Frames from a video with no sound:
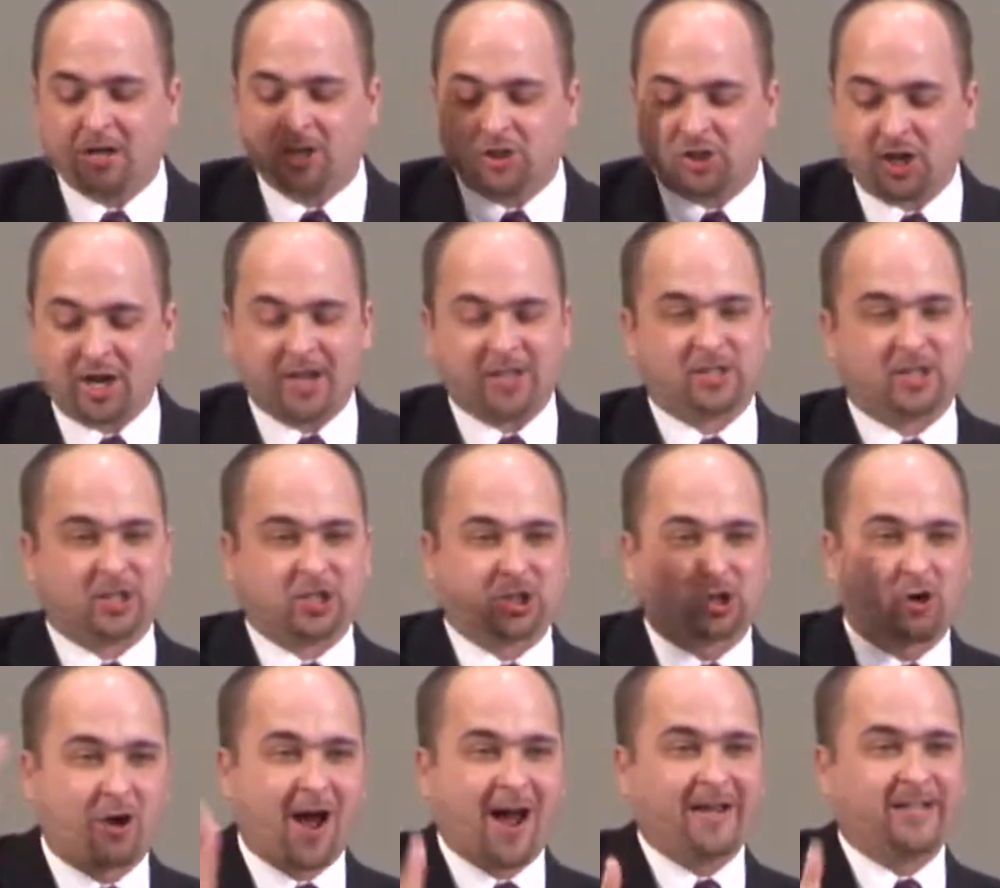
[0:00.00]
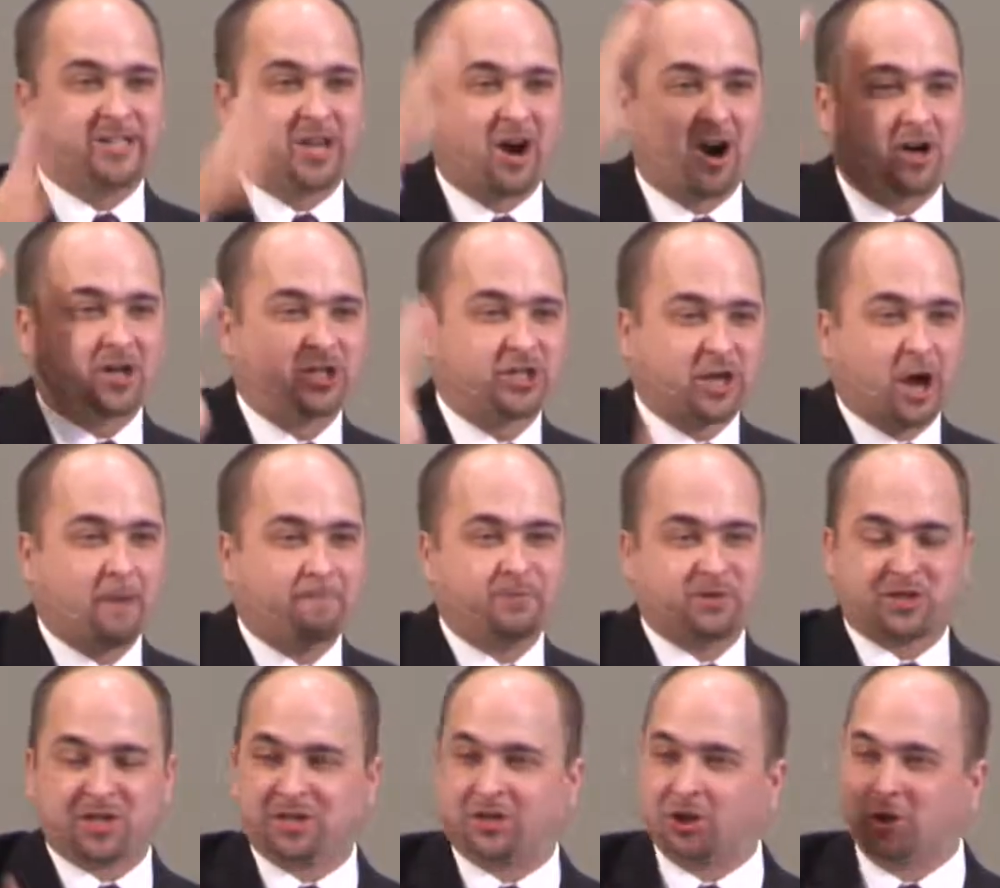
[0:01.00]
Jesus Christ, our
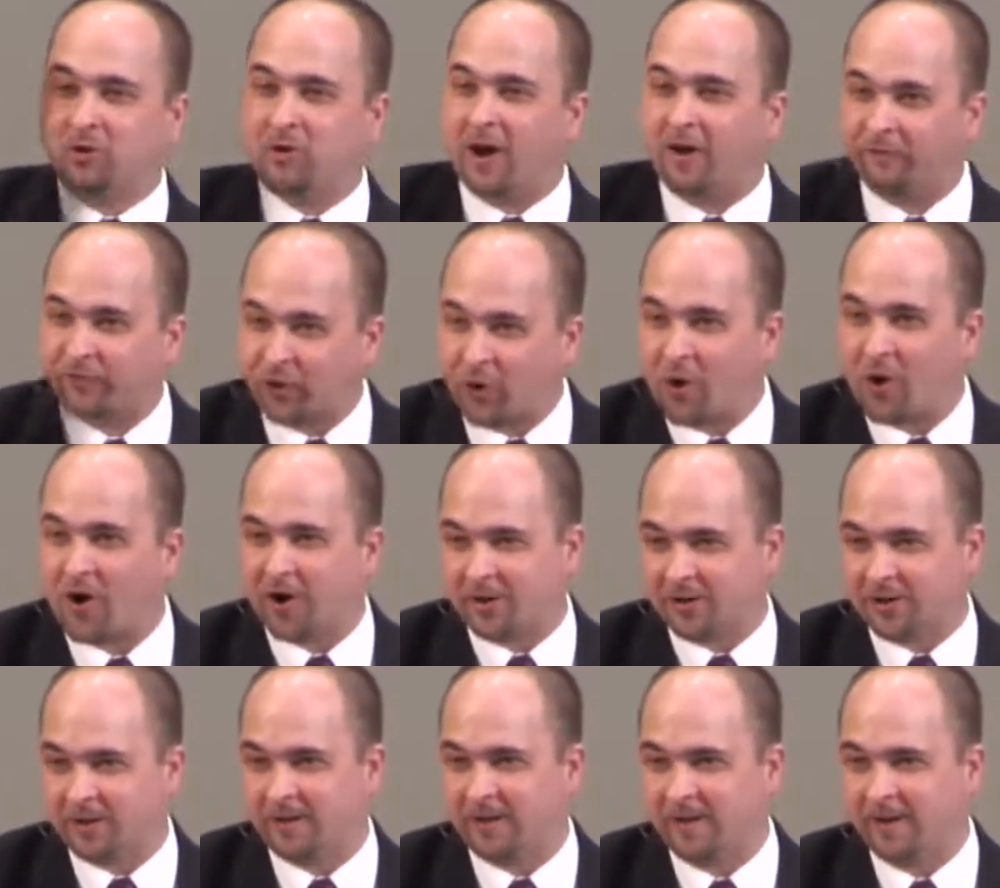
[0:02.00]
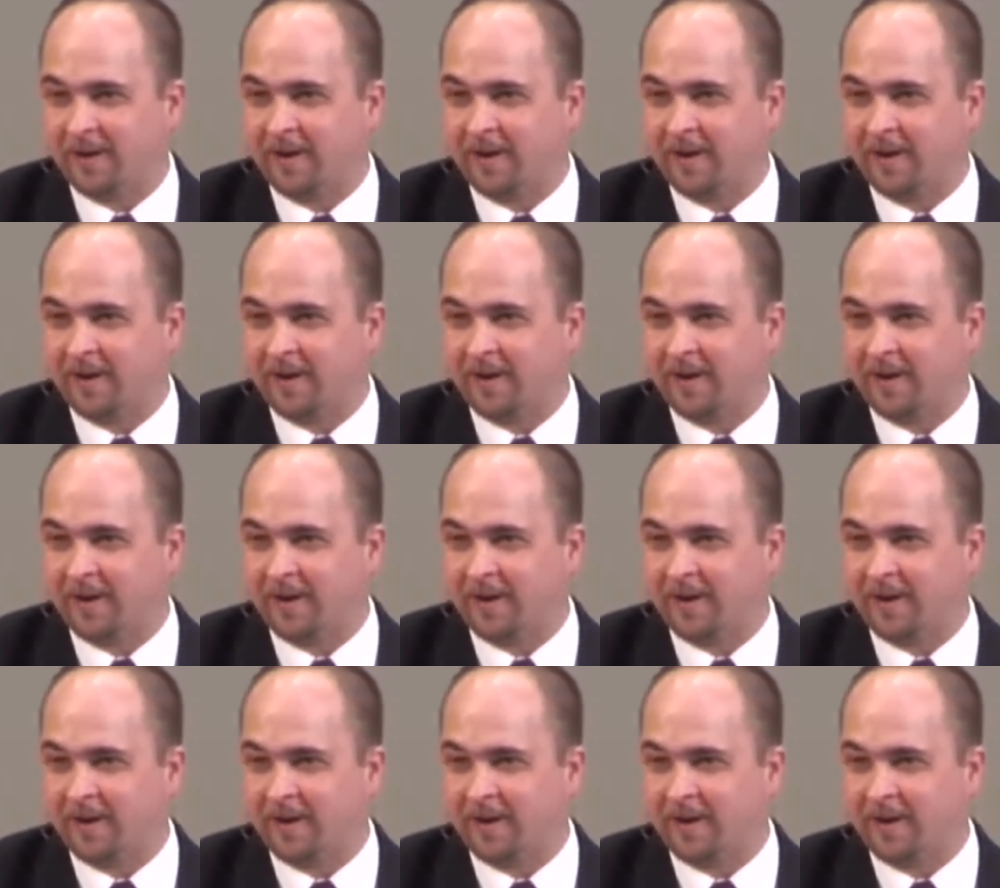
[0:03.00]
substitute, of course.